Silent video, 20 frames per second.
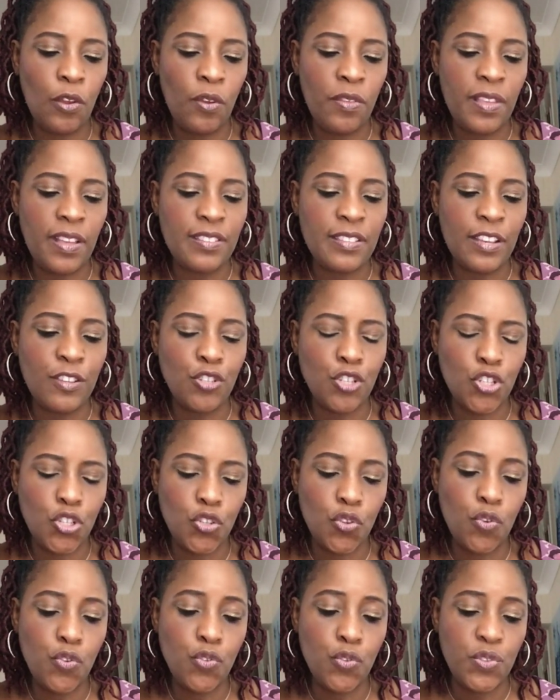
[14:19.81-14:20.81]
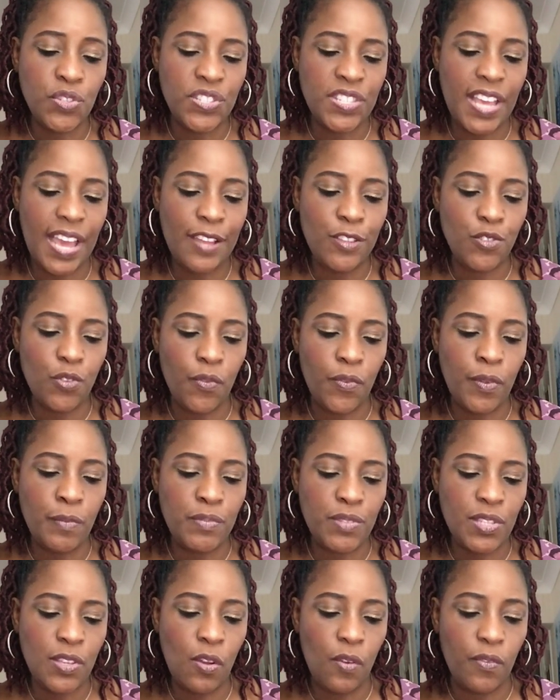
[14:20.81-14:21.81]
others and show you sides of
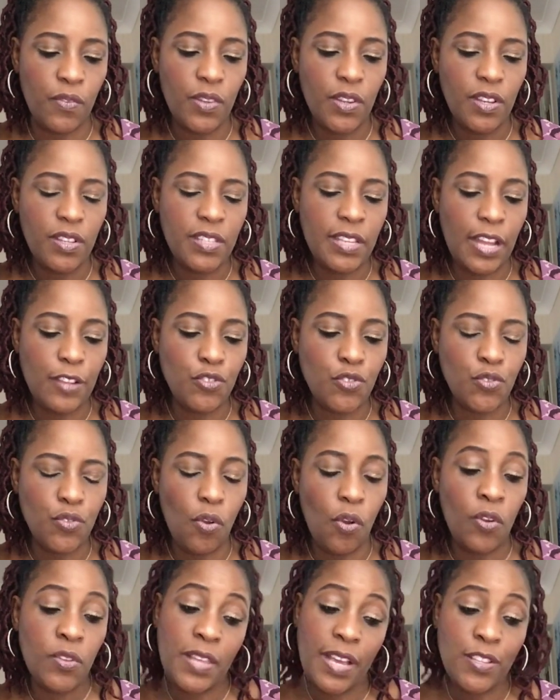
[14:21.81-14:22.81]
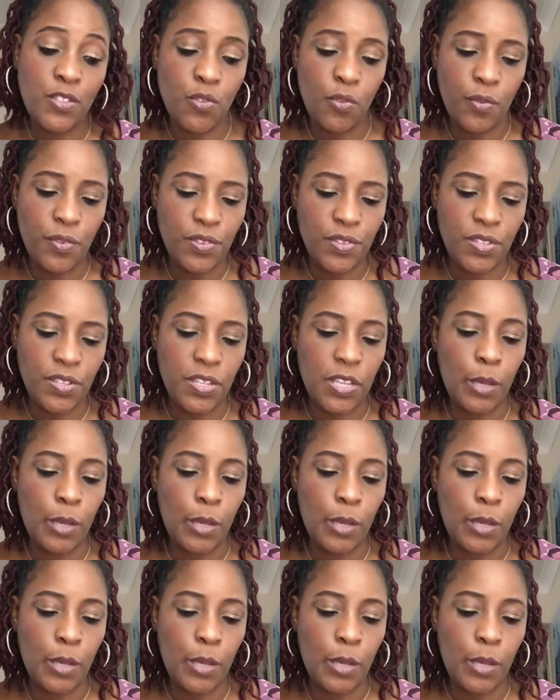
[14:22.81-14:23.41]
himself that others don't see.